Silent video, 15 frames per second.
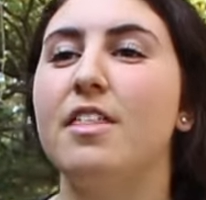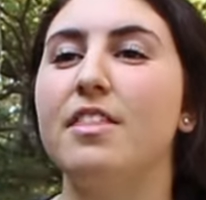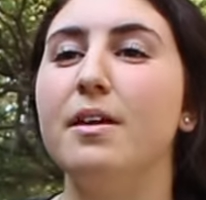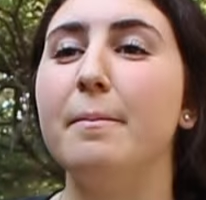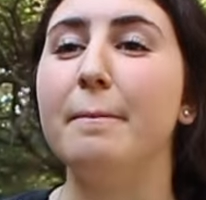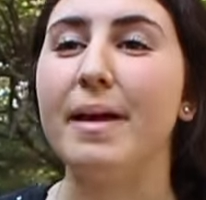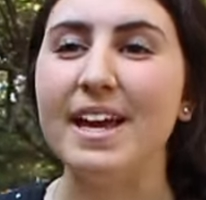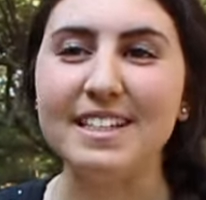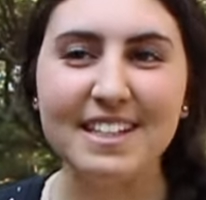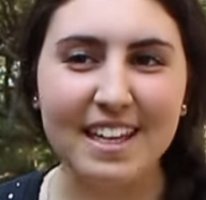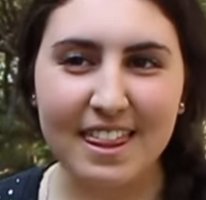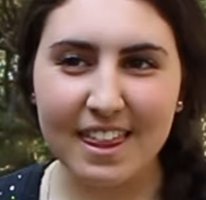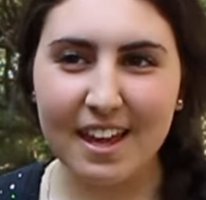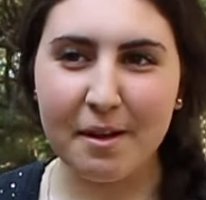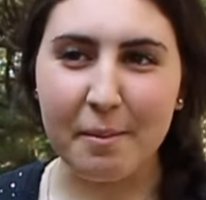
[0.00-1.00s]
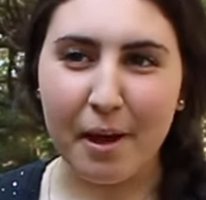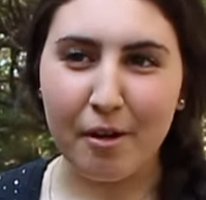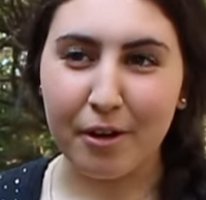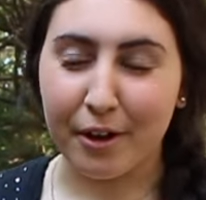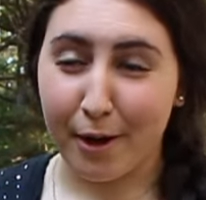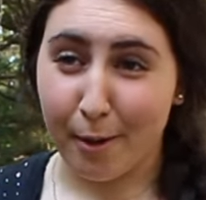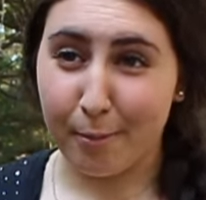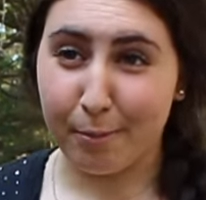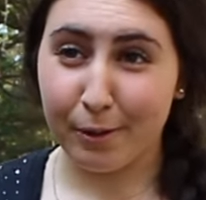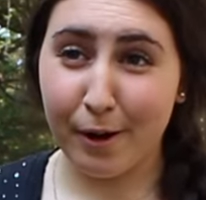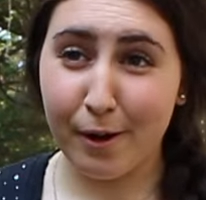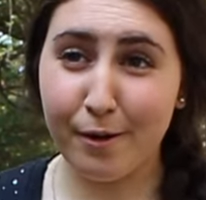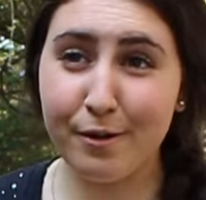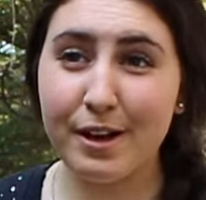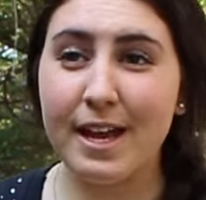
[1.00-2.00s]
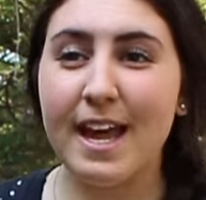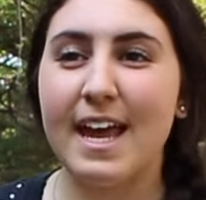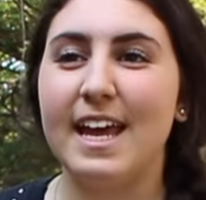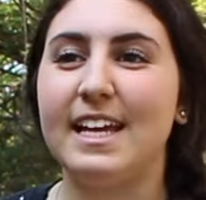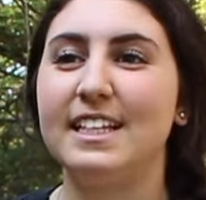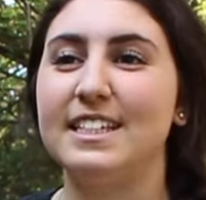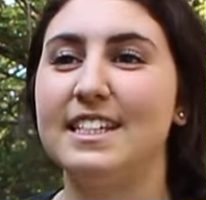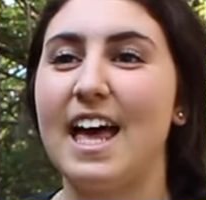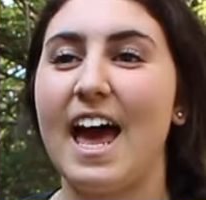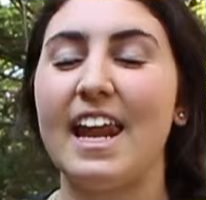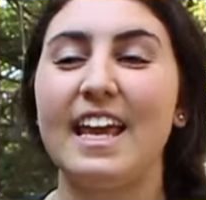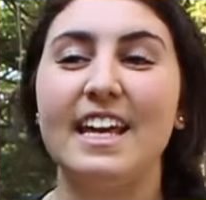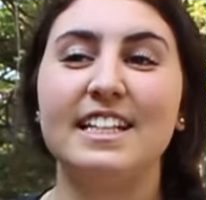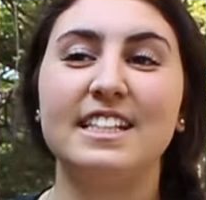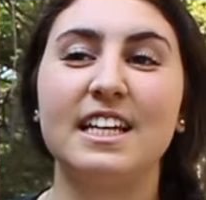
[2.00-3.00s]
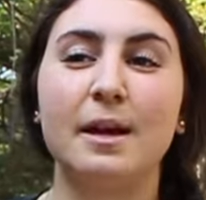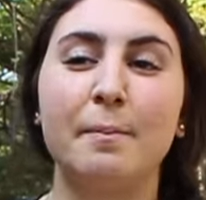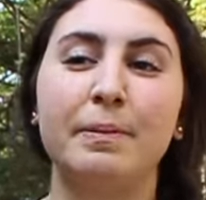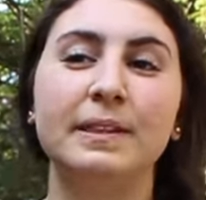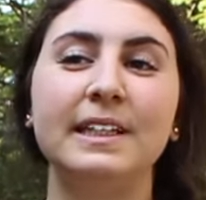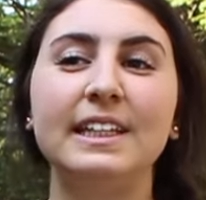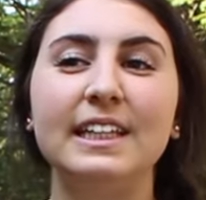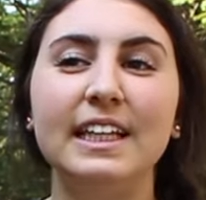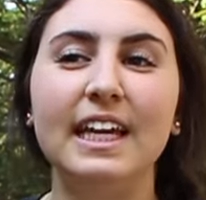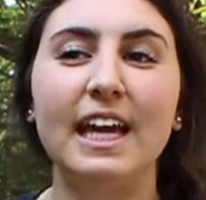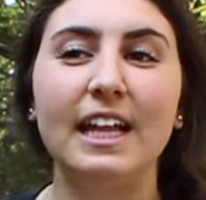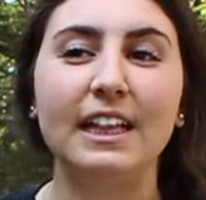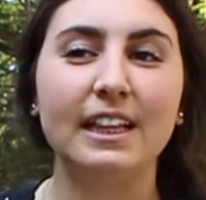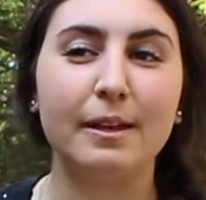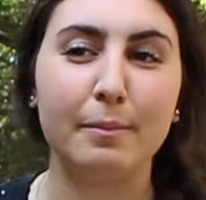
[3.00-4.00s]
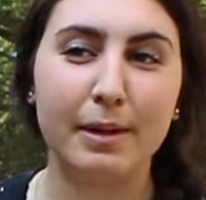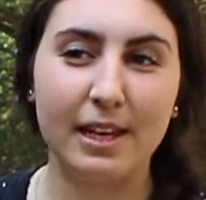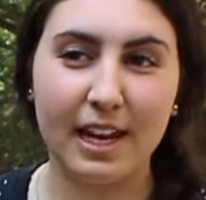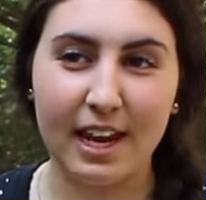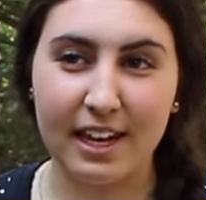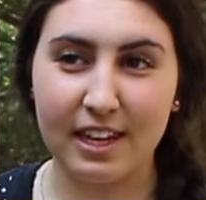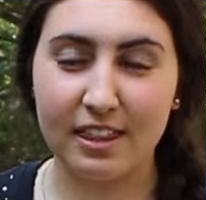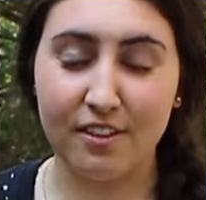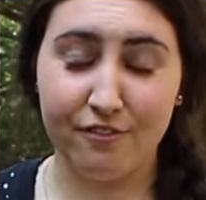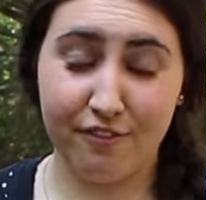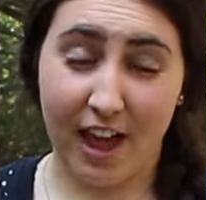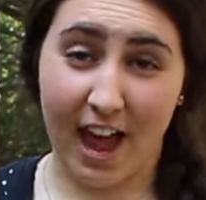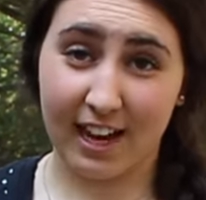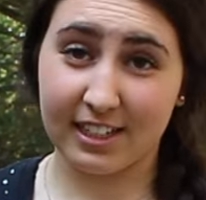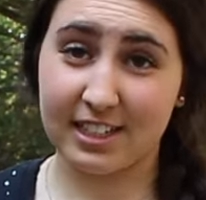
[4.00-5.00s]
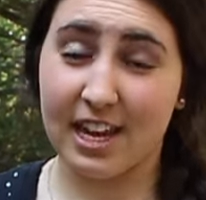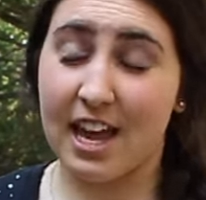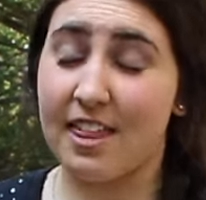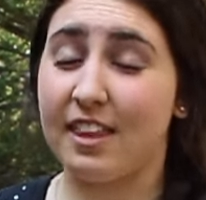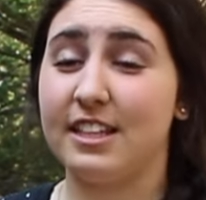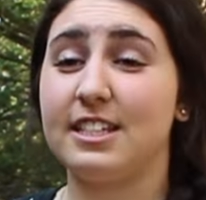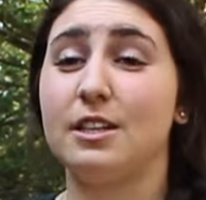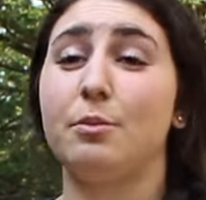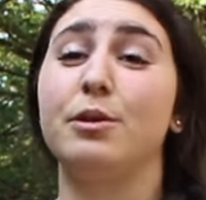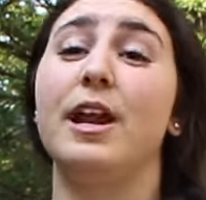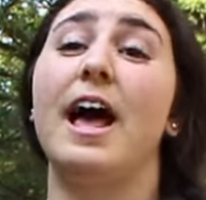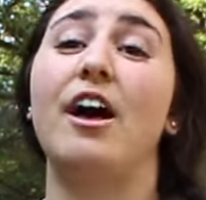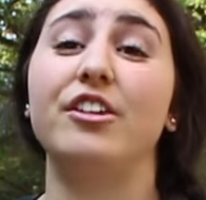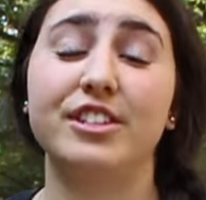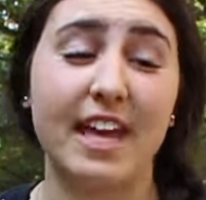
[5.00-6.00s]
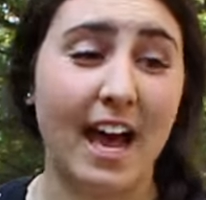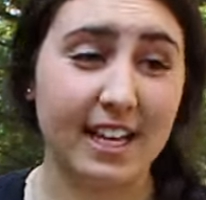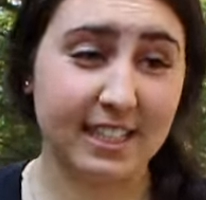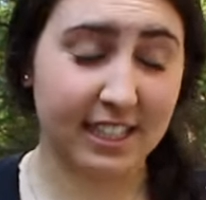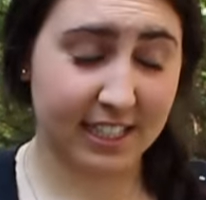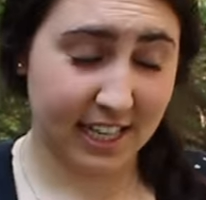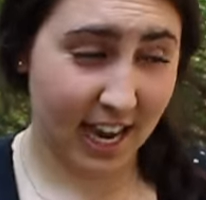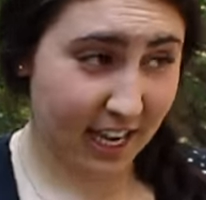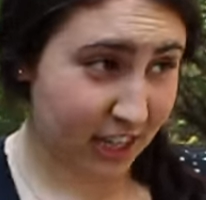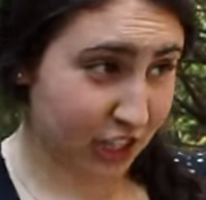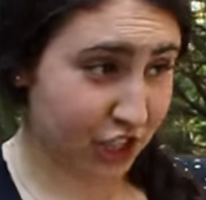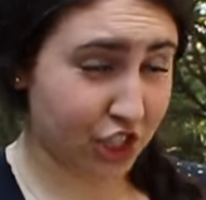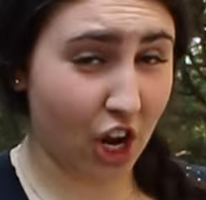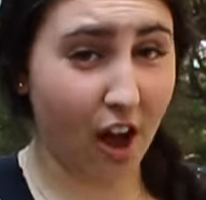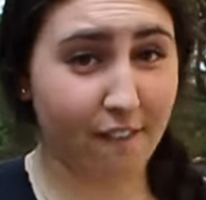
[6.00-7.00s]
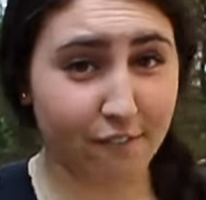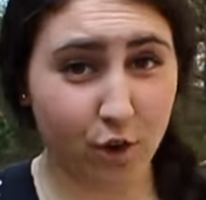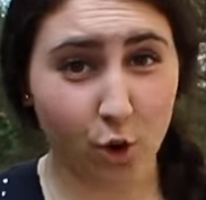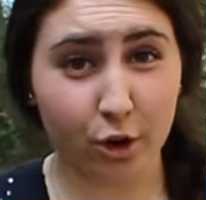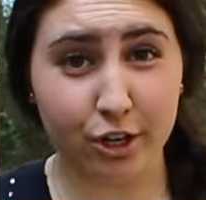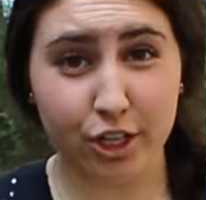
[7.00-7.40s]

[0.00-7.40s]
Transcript: The amazing thing about GoPro is that it's completely eliminated the fact that someone else has to take the shot for